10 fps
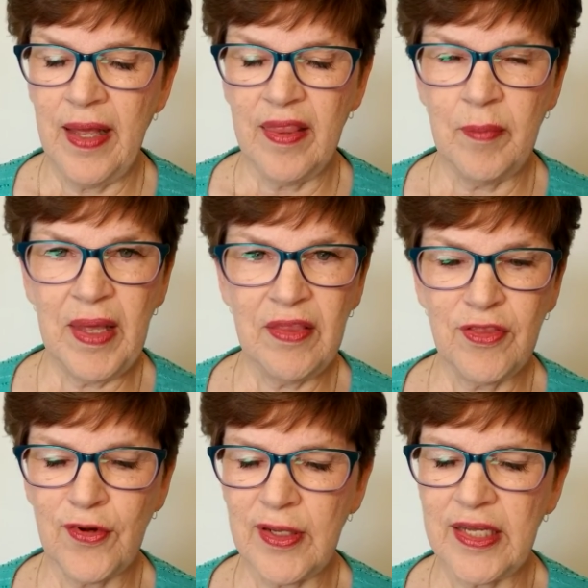The men
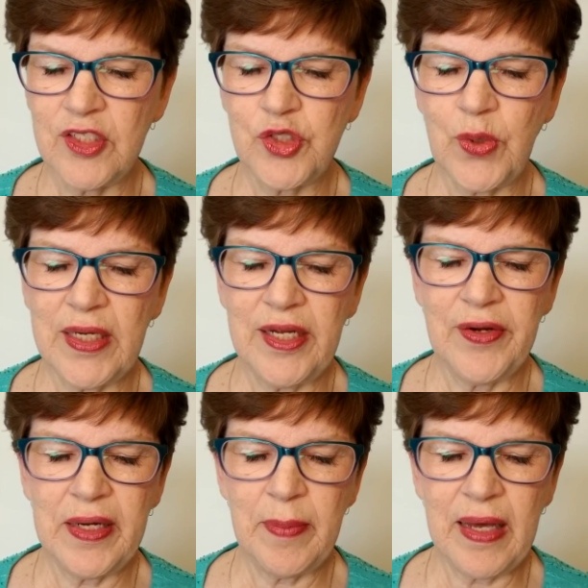thoroughly enjoyed
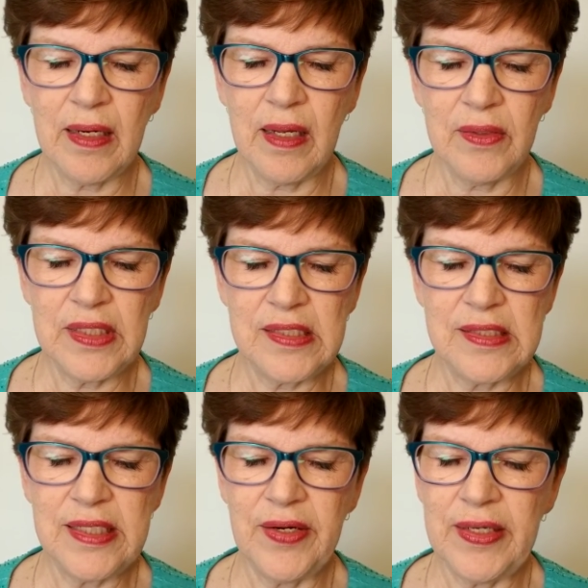hearing about all these
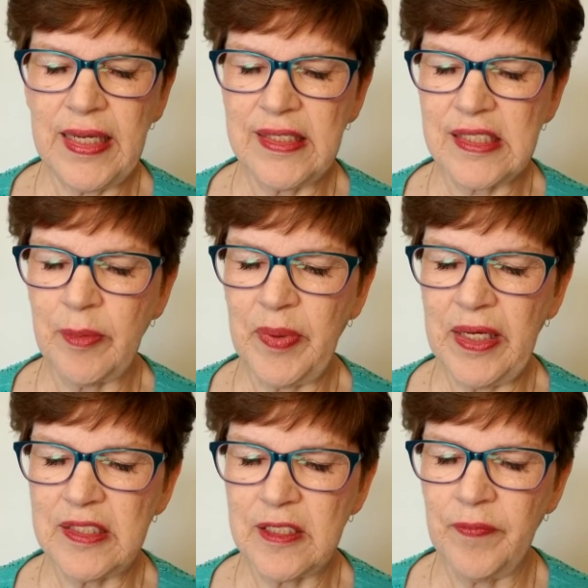daring
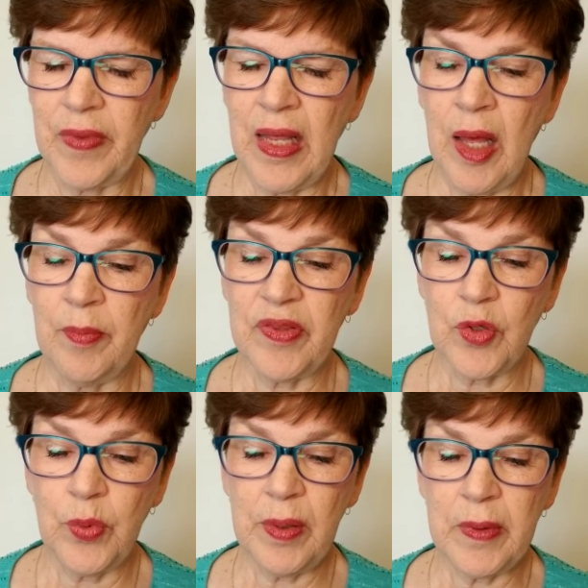escapades, but the
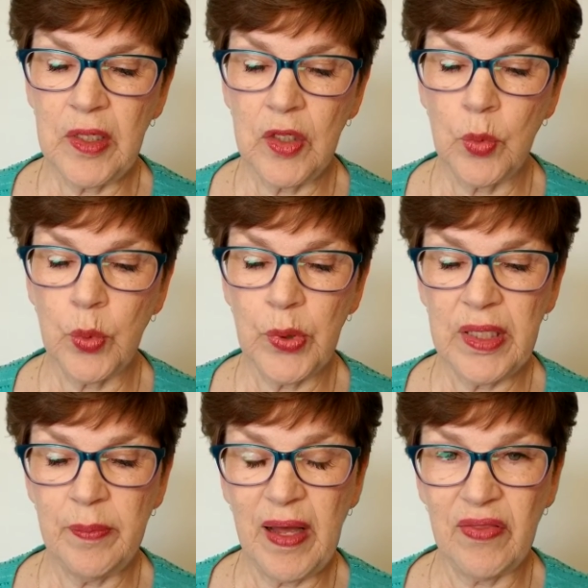women worried
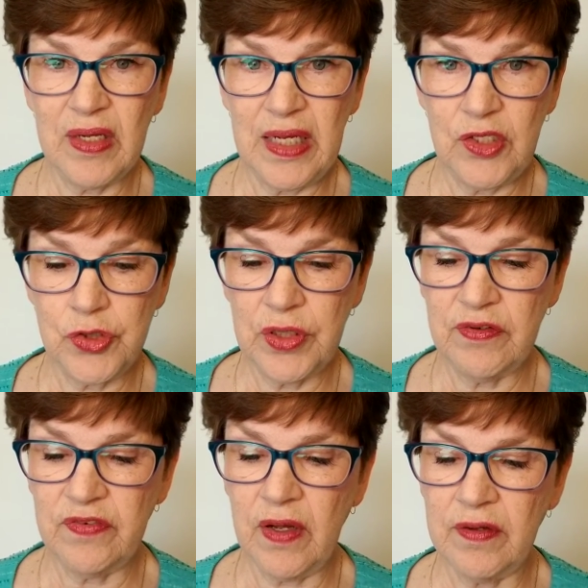about the danger
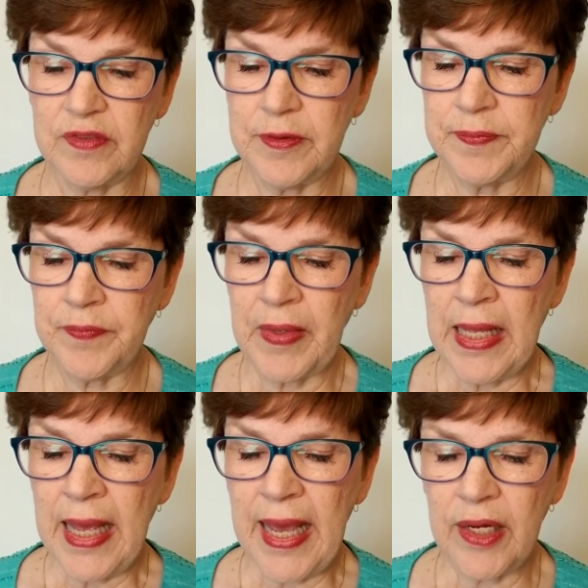involved.
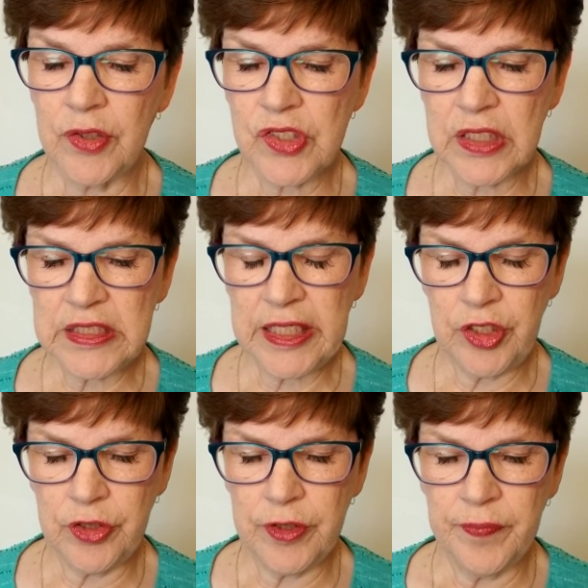Andrews
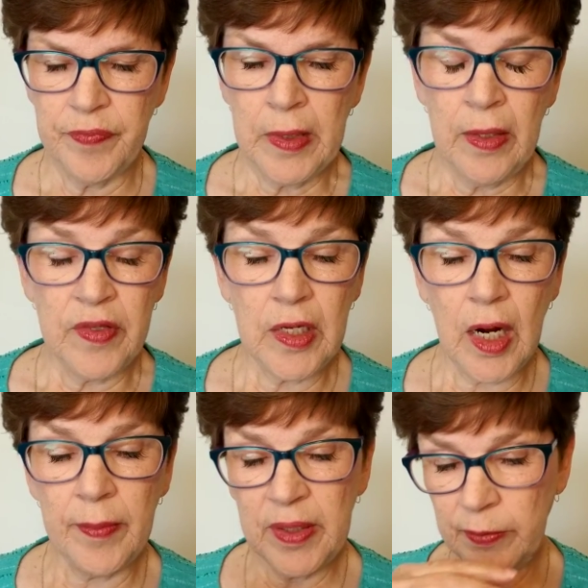continued, the
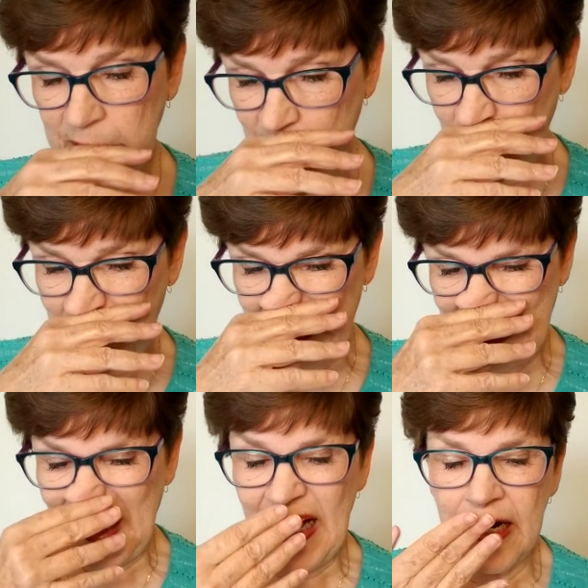Army was growing
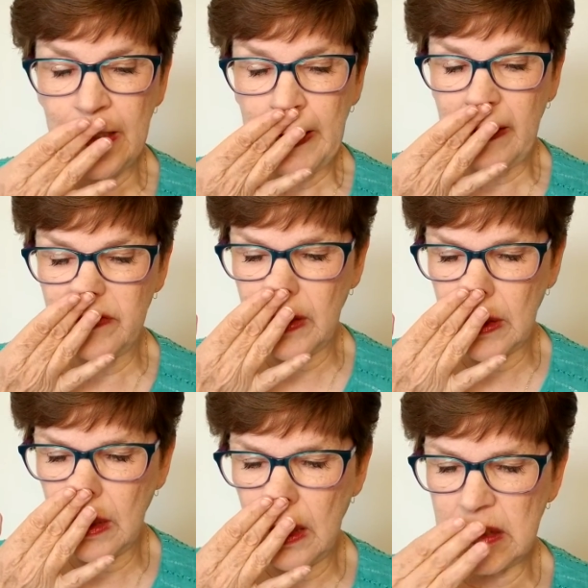tired of our
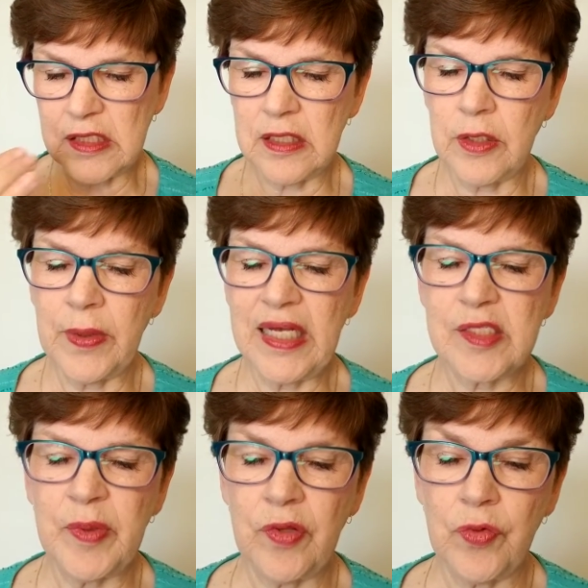constant
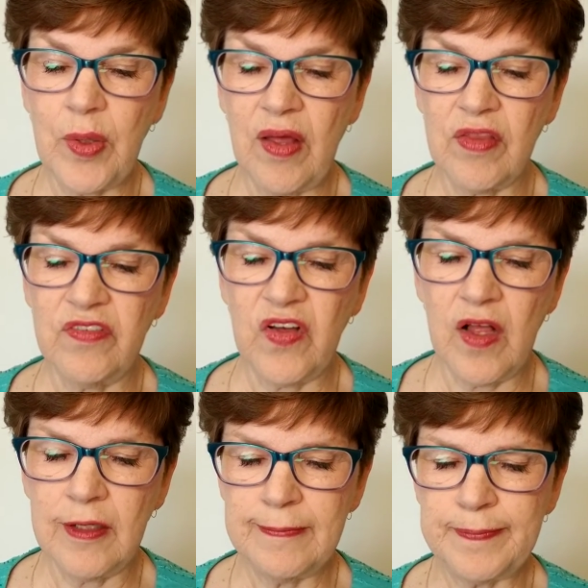harassment throughout the fall.